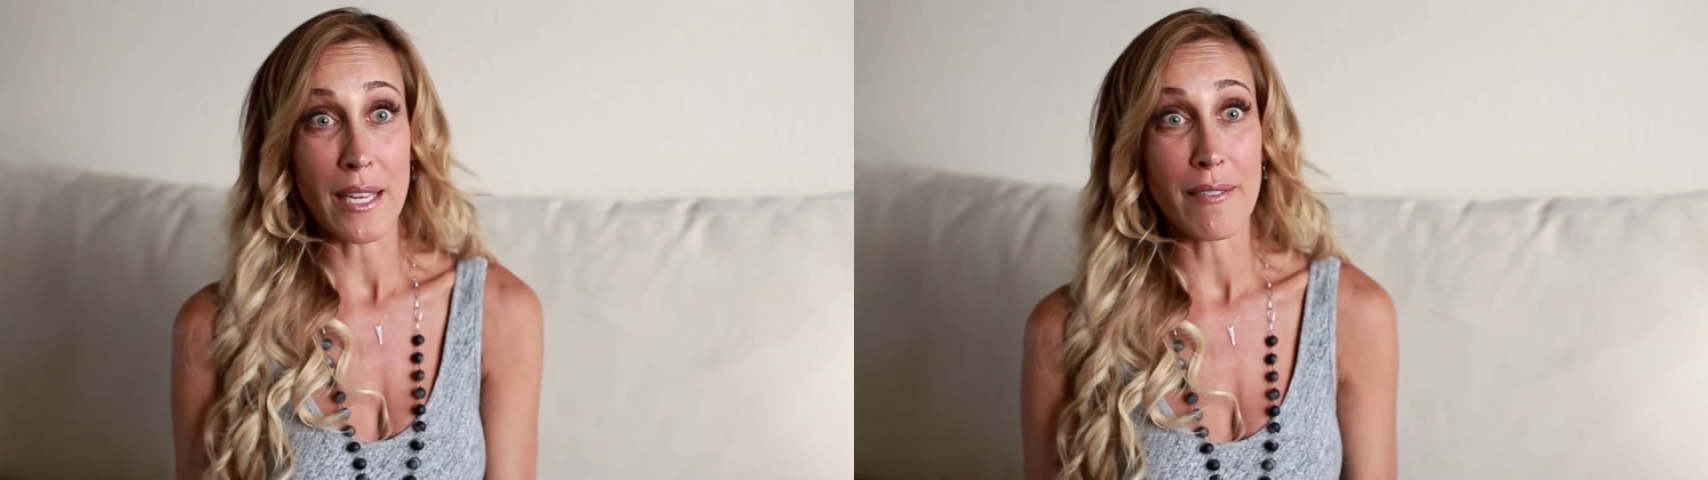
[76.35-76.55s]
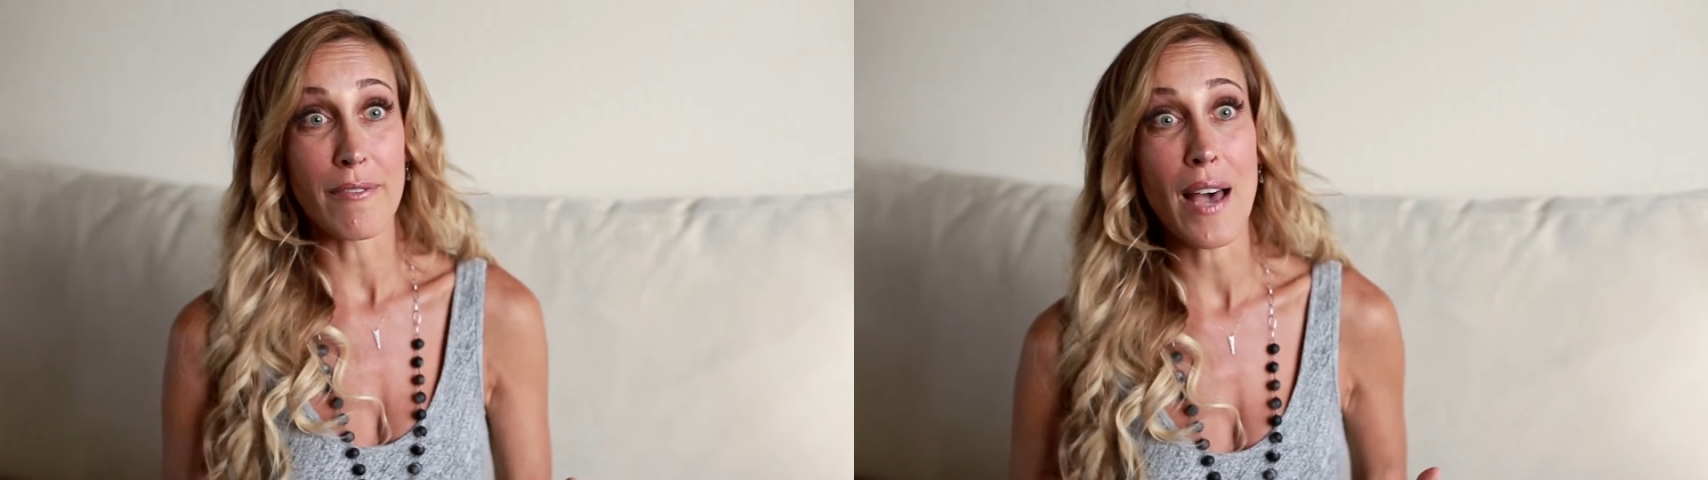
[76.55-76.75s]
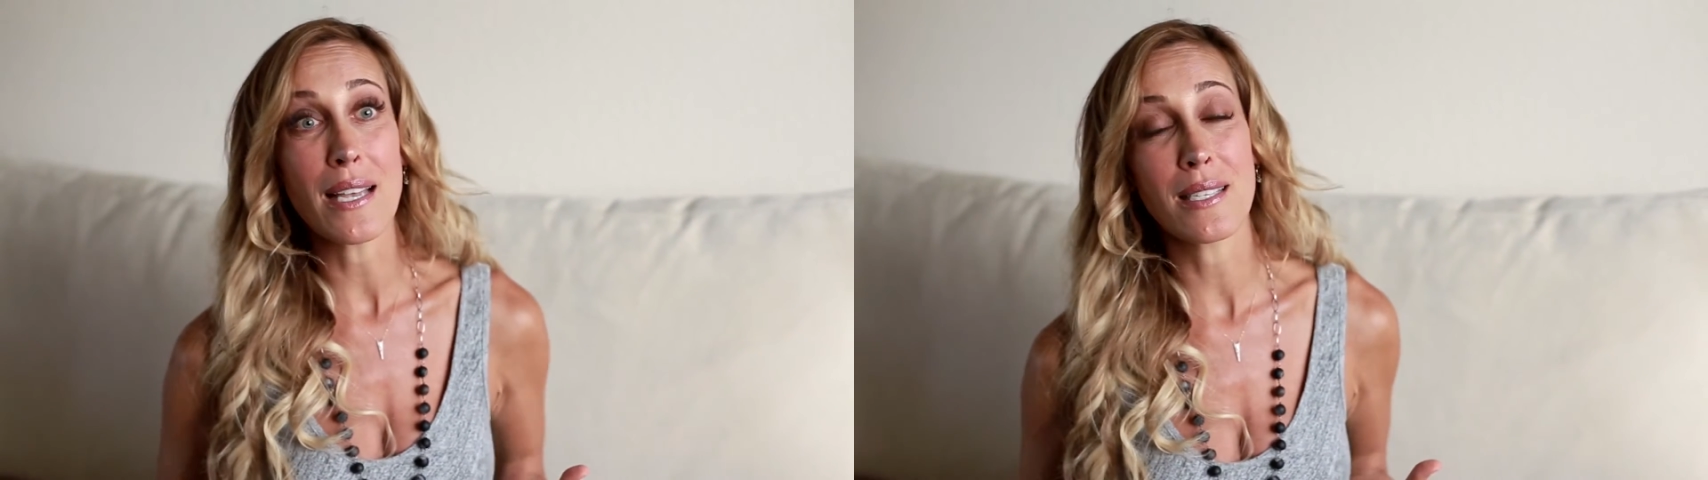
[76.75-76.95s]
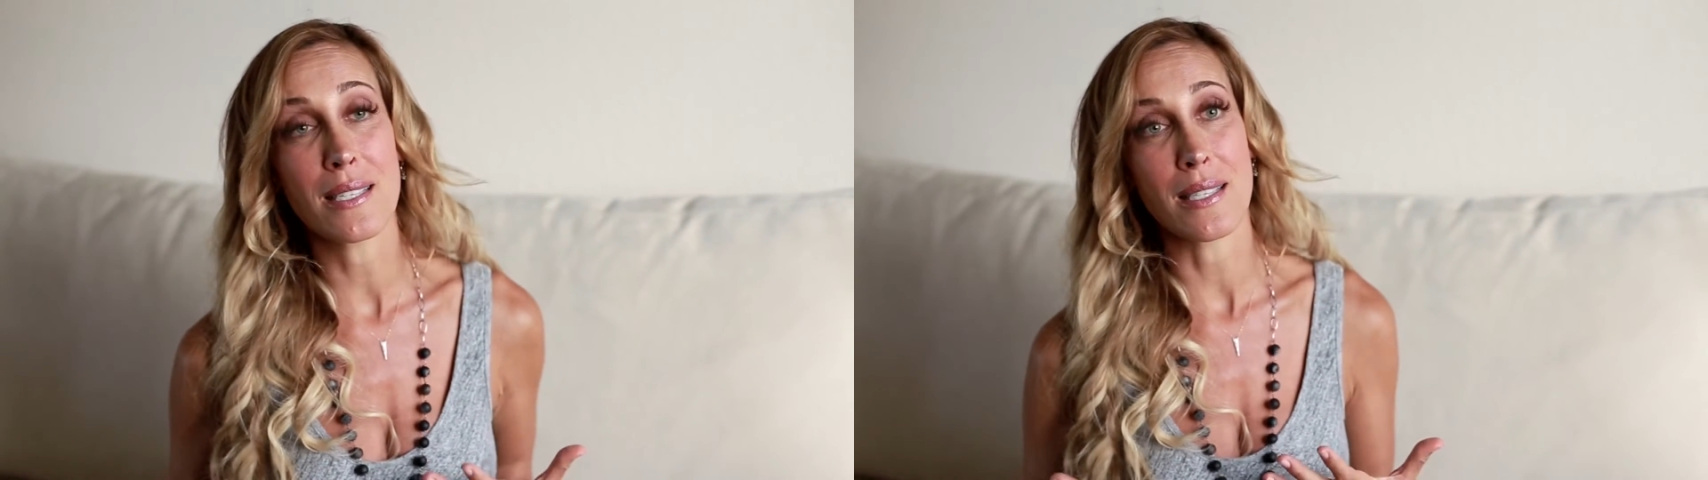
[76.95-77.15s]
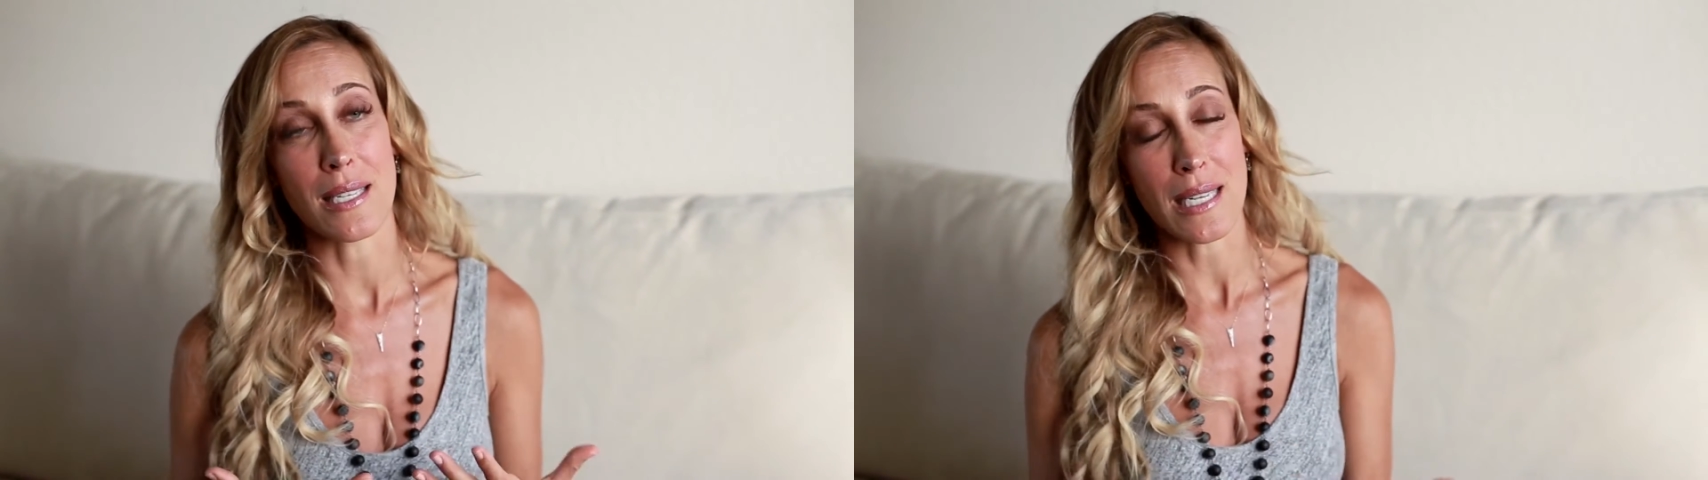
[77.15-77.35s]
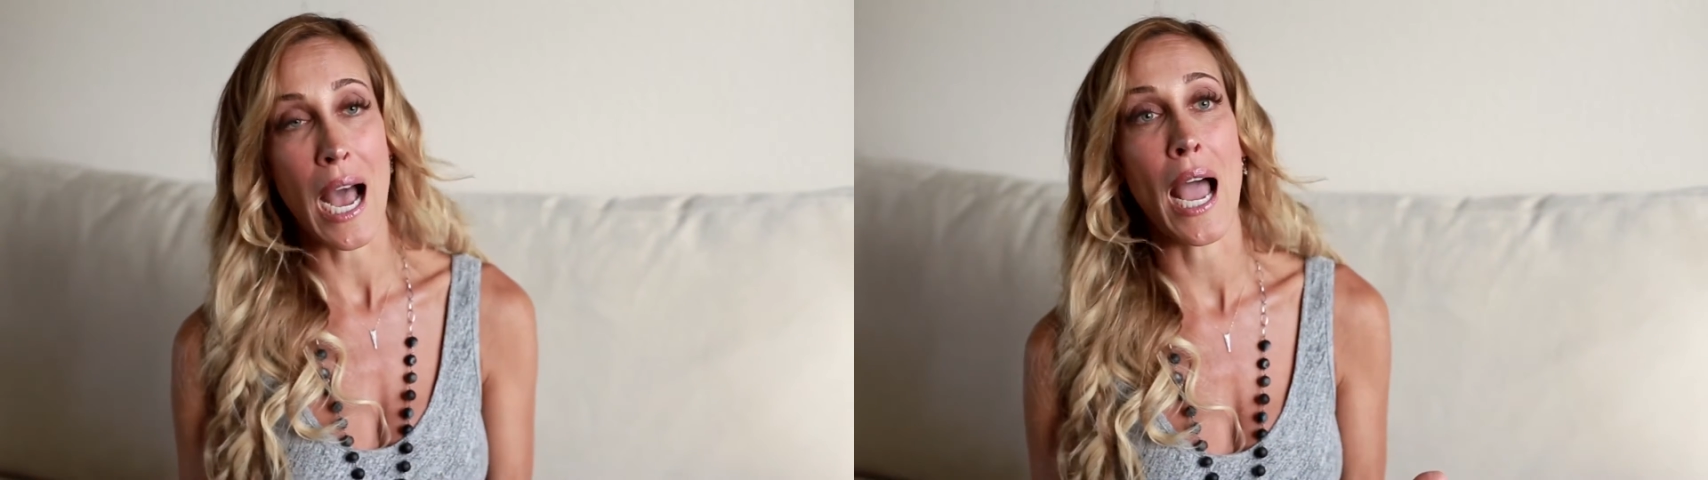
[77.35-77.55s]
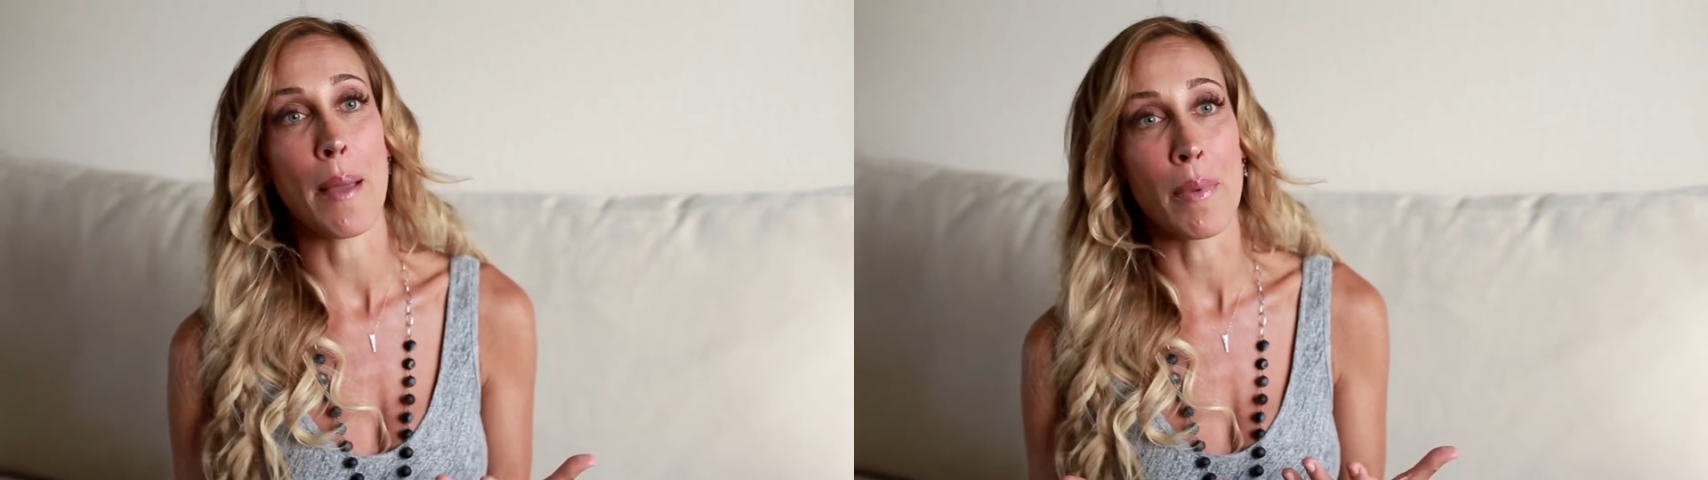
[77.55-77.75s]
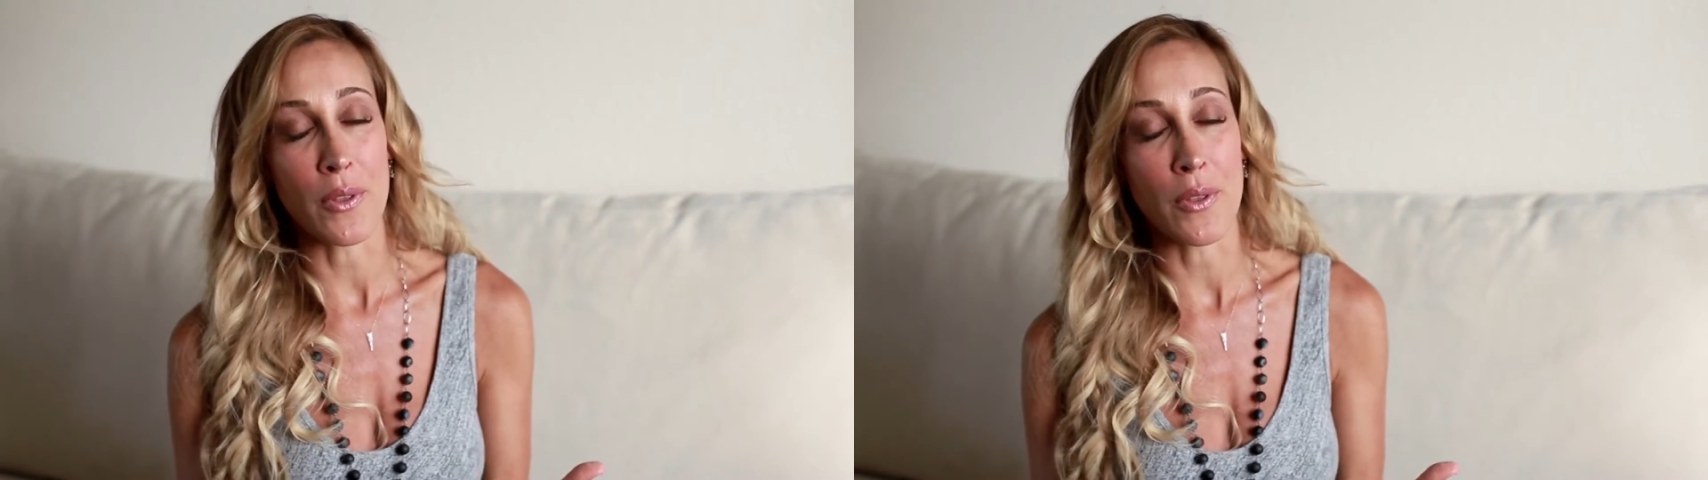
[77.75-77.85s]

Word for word: invests the time